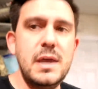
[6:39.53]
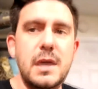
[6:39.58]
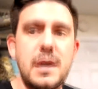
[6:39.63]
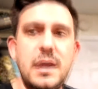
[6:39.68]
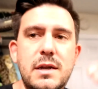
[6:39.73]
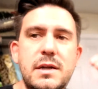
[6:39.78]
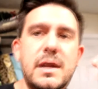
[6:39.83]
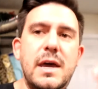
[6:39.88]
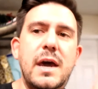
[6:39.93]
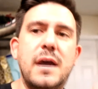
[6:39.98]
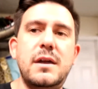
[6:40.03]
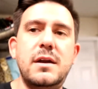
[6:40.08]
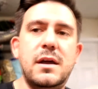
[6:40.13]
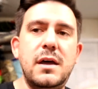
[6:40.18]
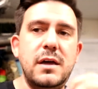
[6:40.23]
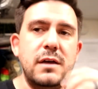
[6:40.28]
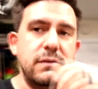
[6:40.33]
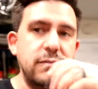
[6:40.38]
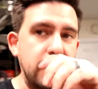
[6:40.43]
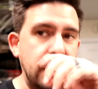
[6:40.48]
and Dad and
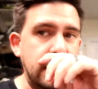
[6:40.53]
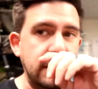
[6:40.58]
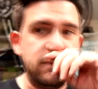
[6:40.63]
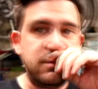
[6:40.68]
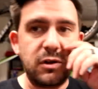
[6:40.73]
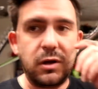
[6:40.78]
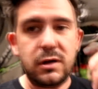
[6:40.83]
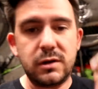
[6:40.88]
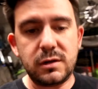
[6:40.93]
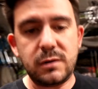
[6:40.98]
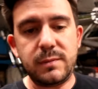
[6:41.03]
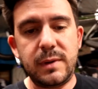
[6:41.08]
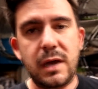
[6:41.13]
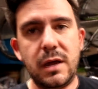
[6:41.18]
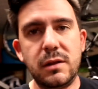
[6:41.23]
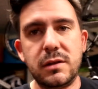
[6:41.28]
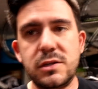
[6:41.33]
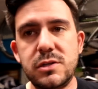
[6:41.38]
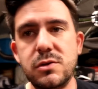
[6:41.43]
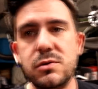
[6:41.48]
I have kind of talked
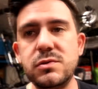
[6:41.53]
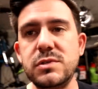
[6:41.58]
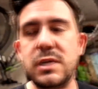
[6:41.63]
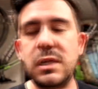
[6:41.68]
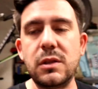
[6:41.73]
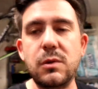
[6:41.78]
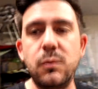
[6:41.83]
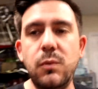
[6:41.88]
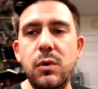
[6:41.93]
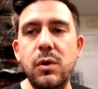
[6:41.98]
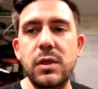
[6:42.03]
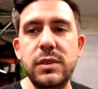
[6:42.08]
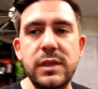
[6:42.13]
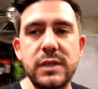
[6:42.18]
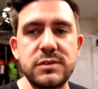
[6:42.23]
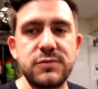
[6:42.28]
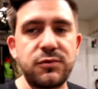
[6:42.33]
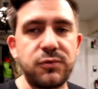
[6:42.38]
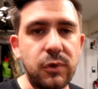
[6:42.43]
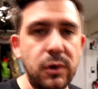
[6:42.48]
about using the one
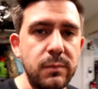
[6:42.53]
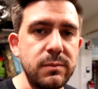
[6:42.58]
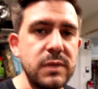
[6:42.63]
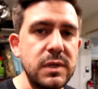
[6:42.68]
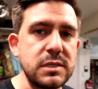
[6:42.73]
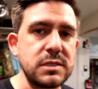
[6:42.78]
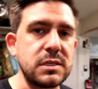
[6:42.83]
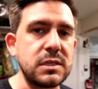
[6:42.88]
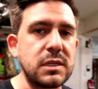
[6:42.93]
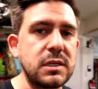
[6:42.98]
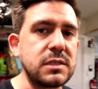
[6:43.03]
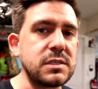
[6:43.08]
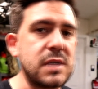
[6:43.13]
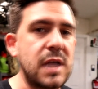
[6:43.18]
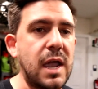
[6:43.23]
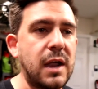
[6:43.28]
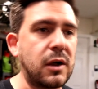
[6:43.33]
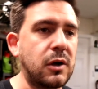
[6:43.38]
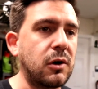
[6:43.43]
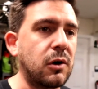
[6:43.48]
that's from this
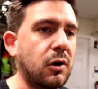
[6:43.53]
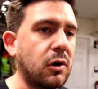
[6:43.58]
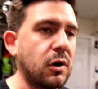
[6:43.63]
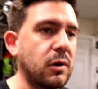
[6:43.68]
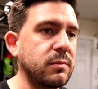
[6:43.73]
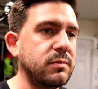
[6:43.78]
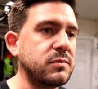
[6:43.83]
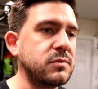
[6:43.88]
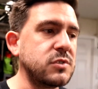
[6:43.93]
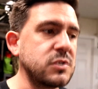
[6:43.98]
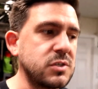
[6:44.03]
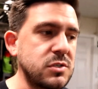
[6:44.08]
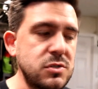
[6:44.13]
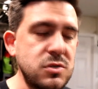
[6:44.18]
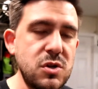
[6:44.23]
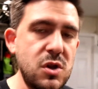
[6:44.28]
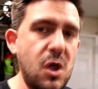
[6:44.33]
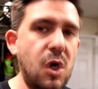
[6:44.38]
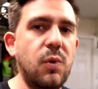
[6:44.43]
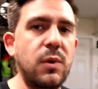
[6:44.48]
exact car, just
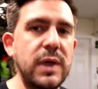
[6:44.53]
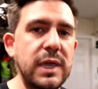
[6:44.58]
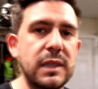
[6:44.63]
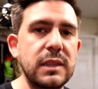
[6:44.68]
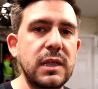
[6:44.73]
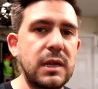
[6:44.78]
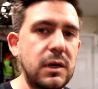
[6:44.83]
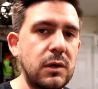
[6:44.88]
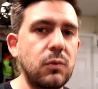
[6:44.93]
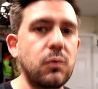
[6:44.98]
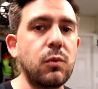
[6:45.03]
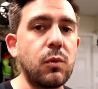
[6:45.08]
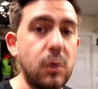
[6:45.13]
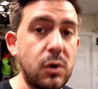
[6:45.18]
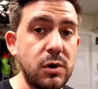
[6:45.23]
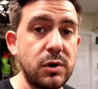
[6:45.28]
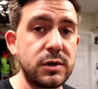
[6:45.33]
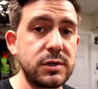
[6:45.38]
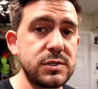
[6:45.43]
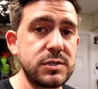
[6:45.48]
knowing that it
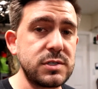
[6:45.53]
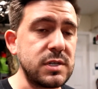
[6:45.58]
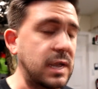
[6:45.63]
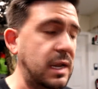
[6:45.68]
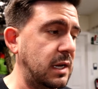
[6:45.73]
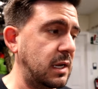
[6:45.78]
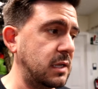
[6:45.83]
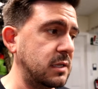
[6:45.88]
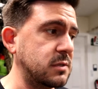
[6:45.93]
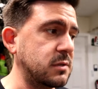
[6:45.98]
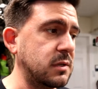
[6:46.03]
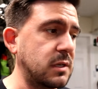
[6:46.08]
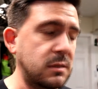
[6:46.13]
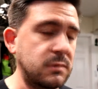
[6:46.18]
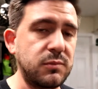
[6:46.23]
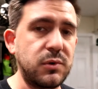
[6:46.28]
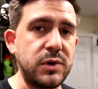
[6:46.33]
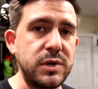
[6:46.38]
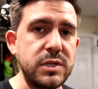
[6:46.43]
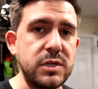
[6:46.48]
works and it's in
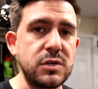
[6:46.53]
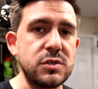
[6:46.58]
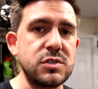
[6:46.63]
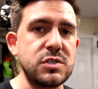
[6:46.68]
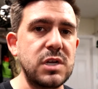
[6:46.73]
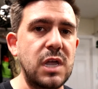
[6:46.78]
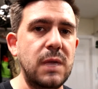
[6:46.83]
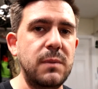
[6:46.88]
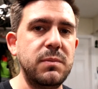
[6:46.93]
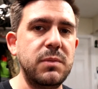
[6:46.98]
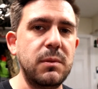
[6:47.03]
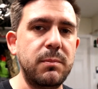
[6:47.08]
pretty good shape.